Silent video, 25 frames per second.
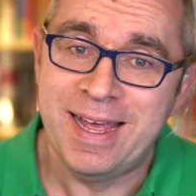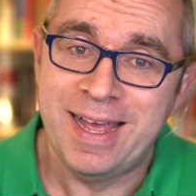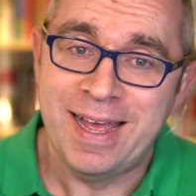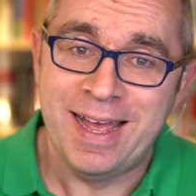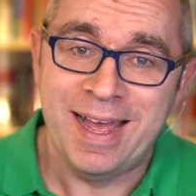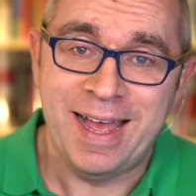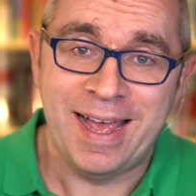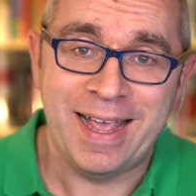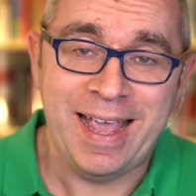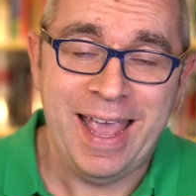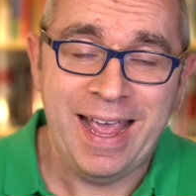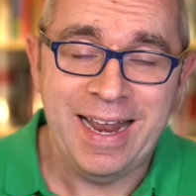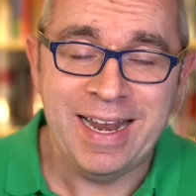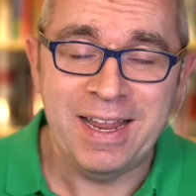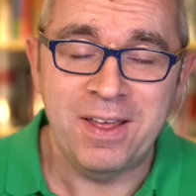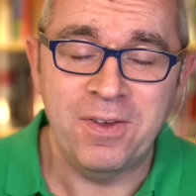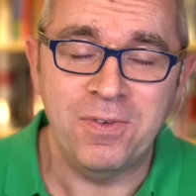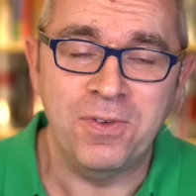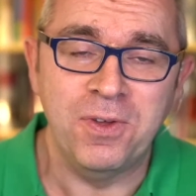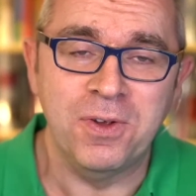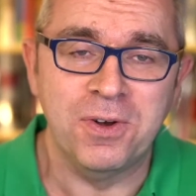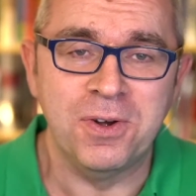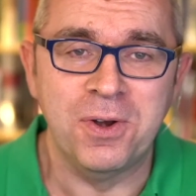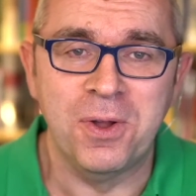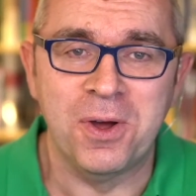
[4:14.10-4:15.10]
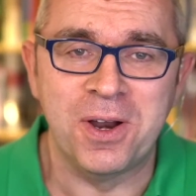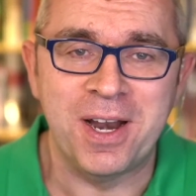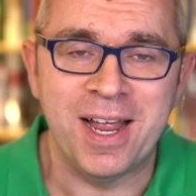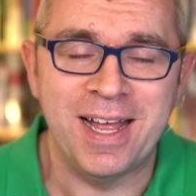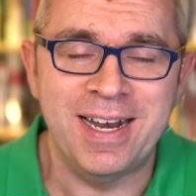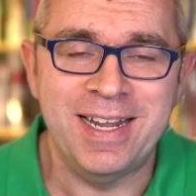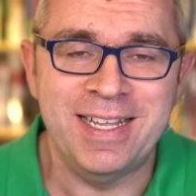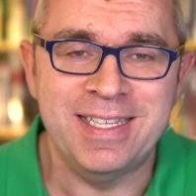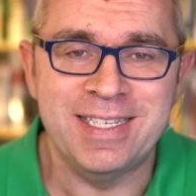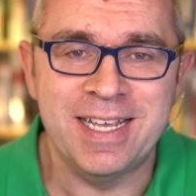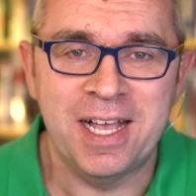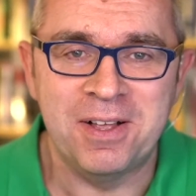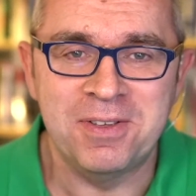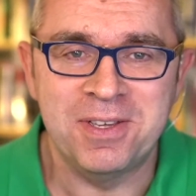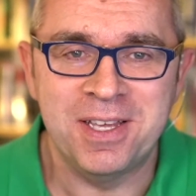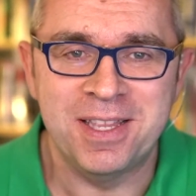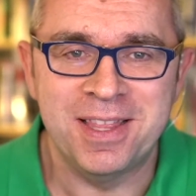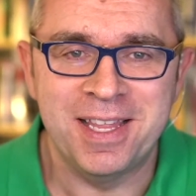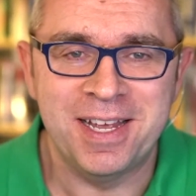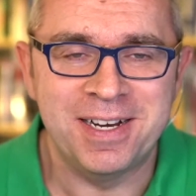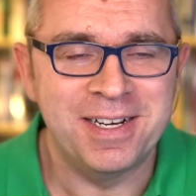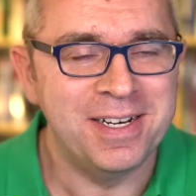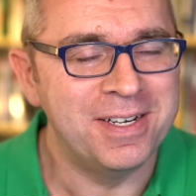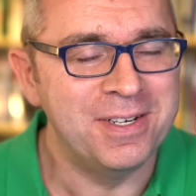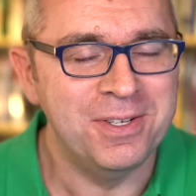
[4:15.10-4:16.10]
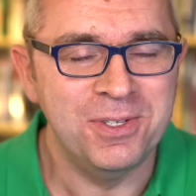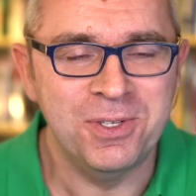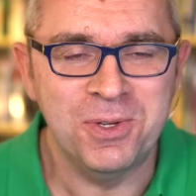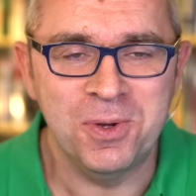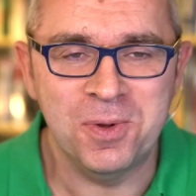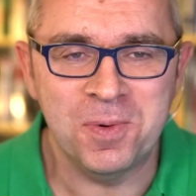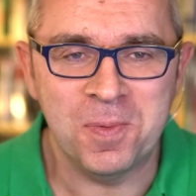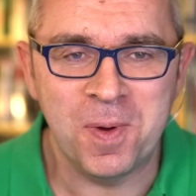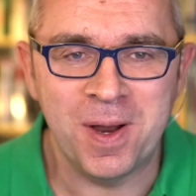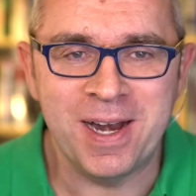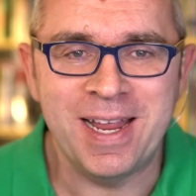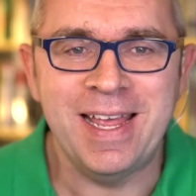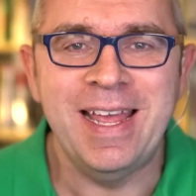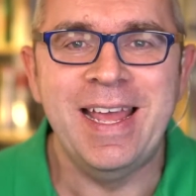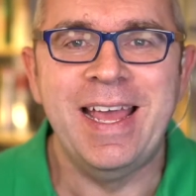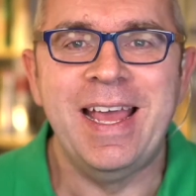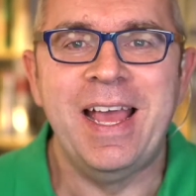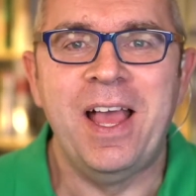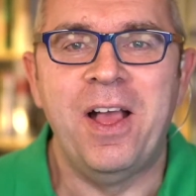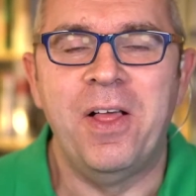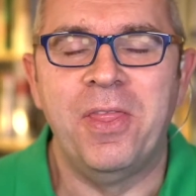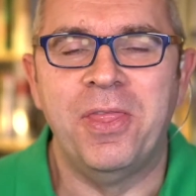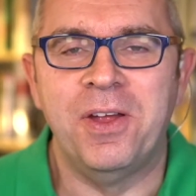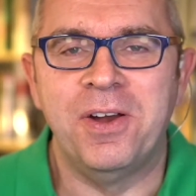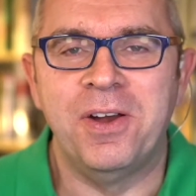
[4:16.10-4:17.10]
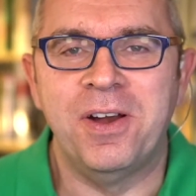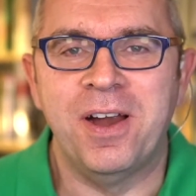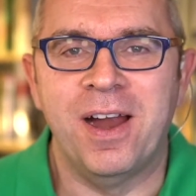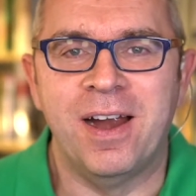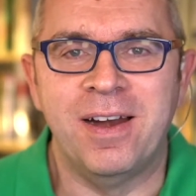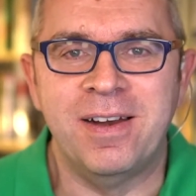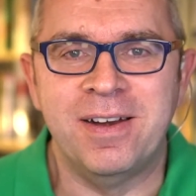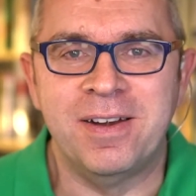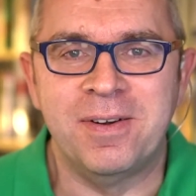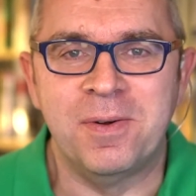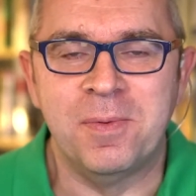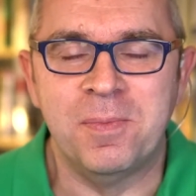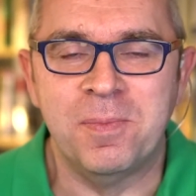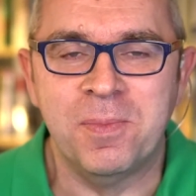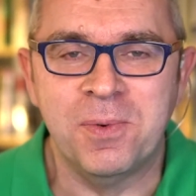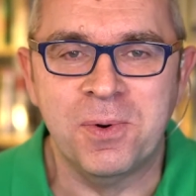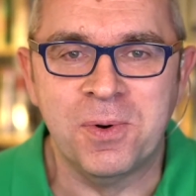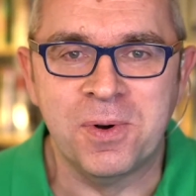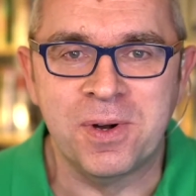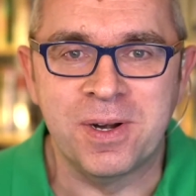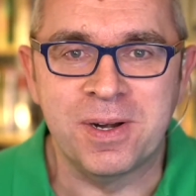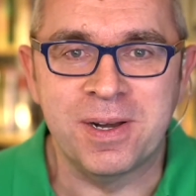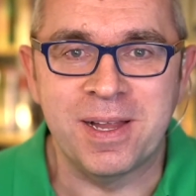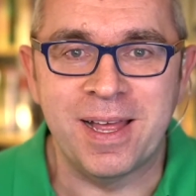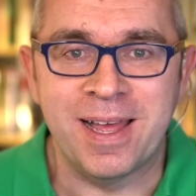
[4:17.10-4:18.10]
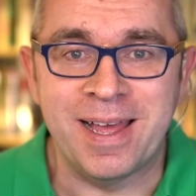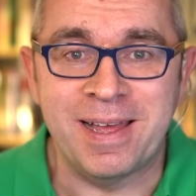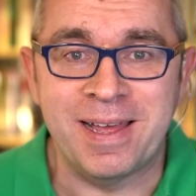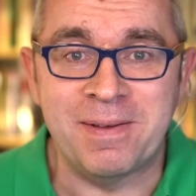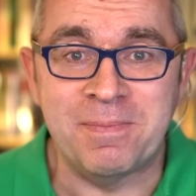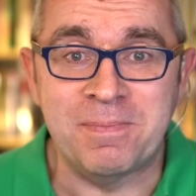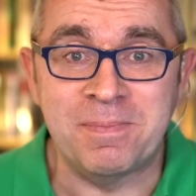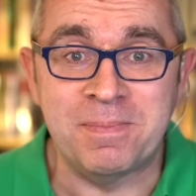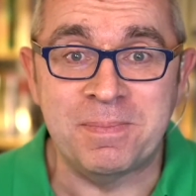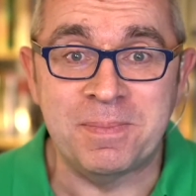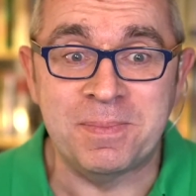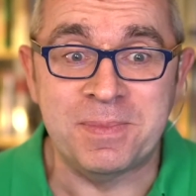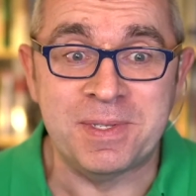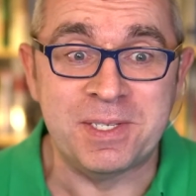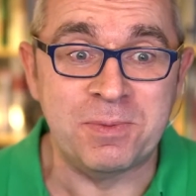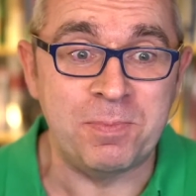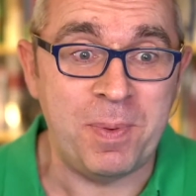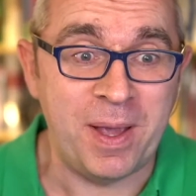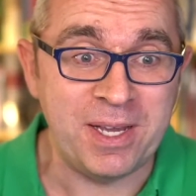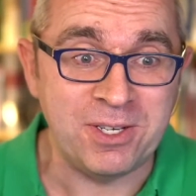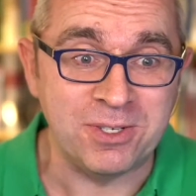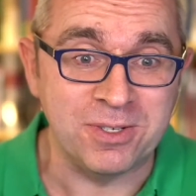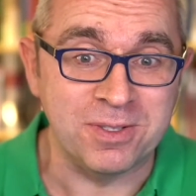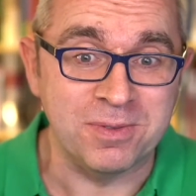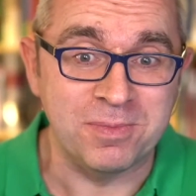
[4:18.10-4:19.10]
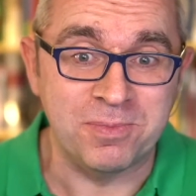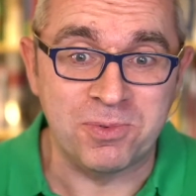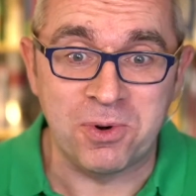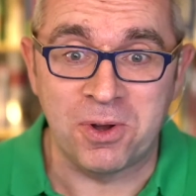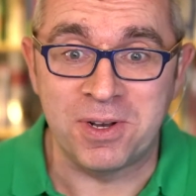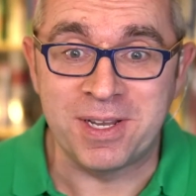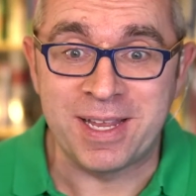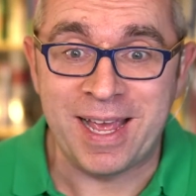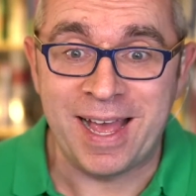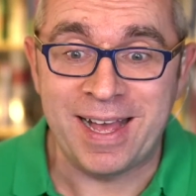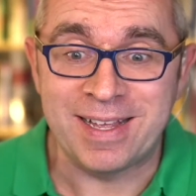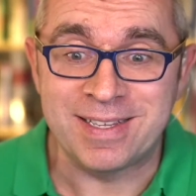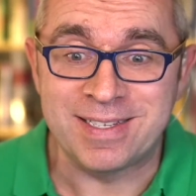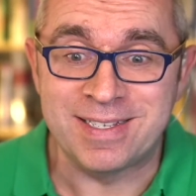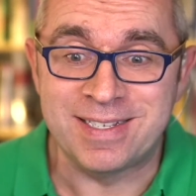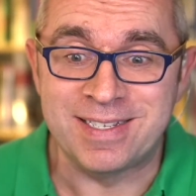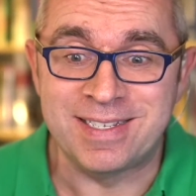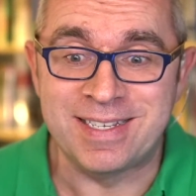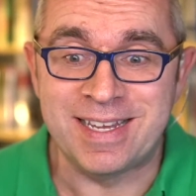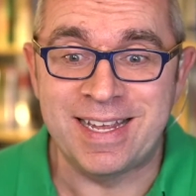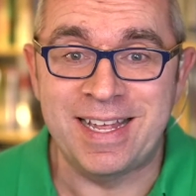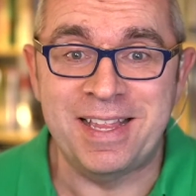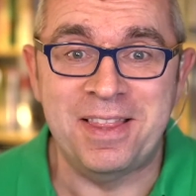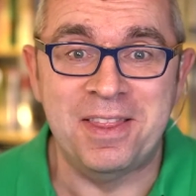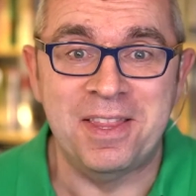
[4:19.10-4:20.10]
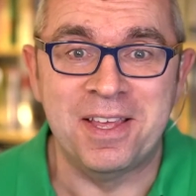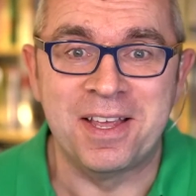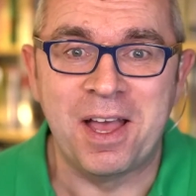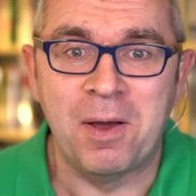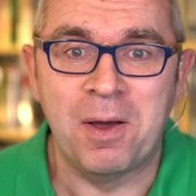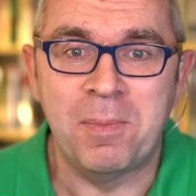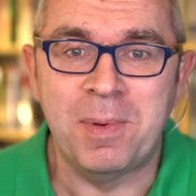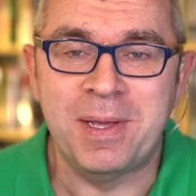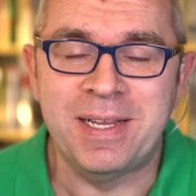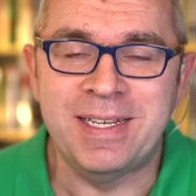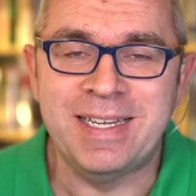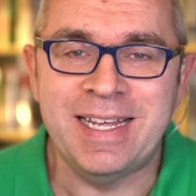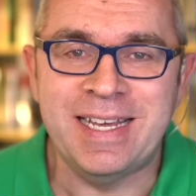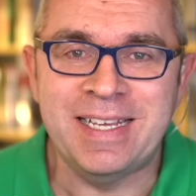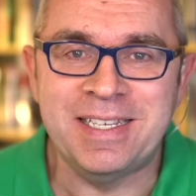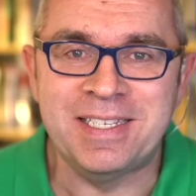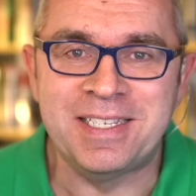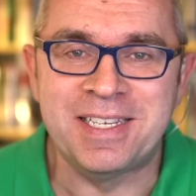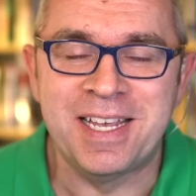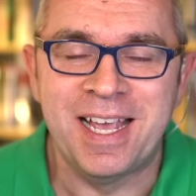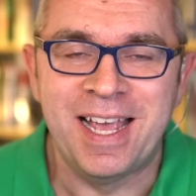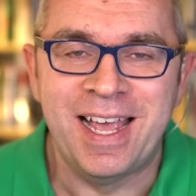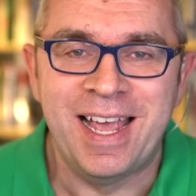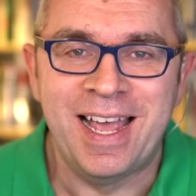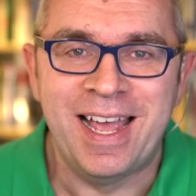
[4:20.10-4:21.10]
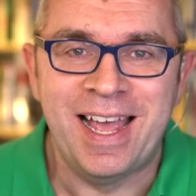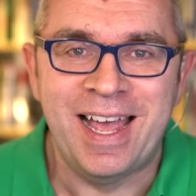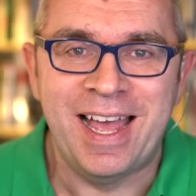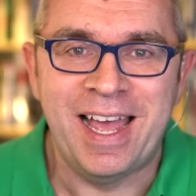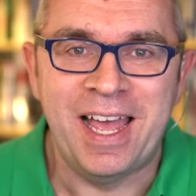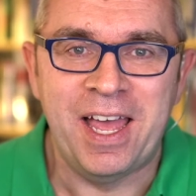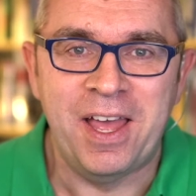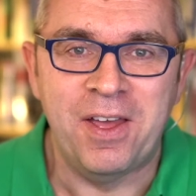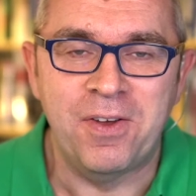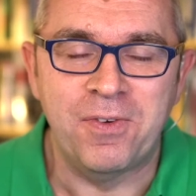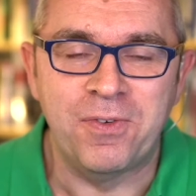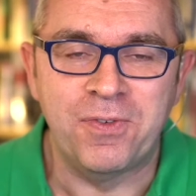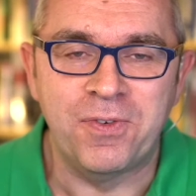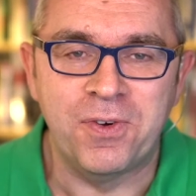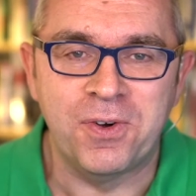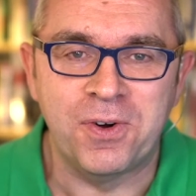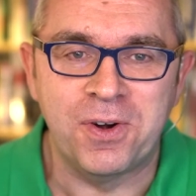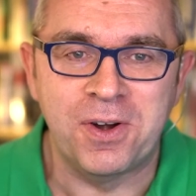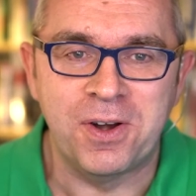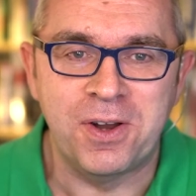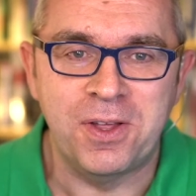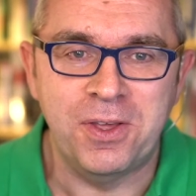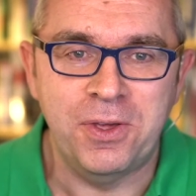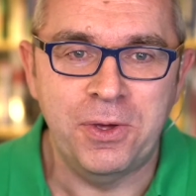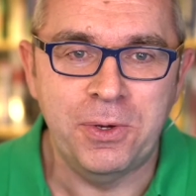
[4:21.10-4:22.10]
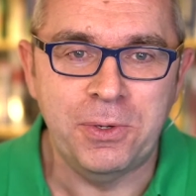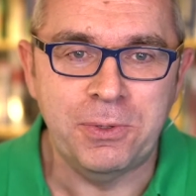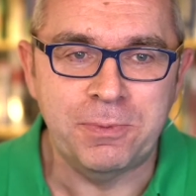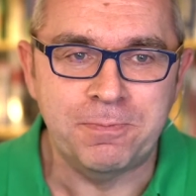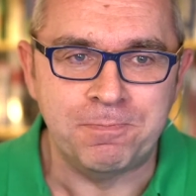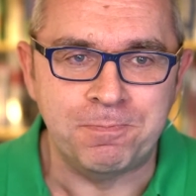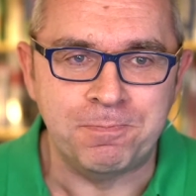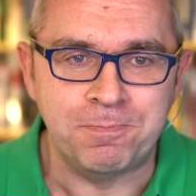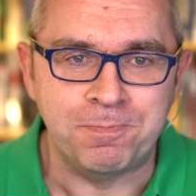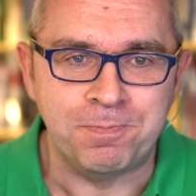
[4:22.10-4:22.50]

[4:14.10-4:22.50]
Again, if you're not an Italian learner, don't worry. There are more special broadcasts in the coming days for you.